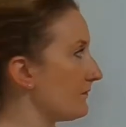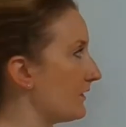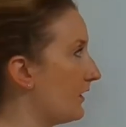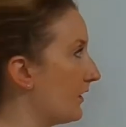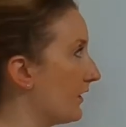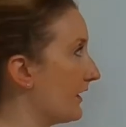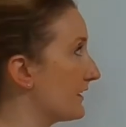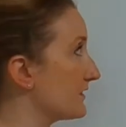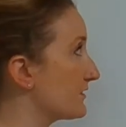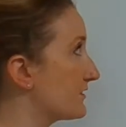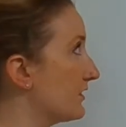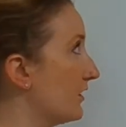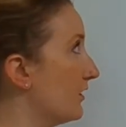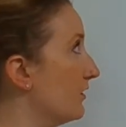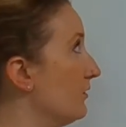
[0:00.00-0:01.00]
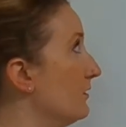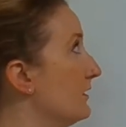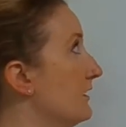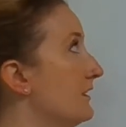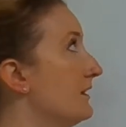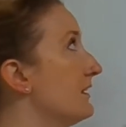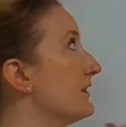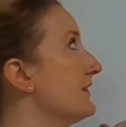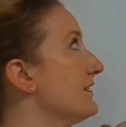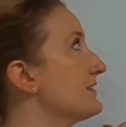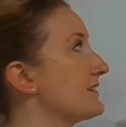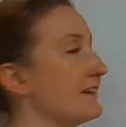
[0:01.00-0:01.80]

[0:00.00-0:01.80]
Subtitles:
Alright, so this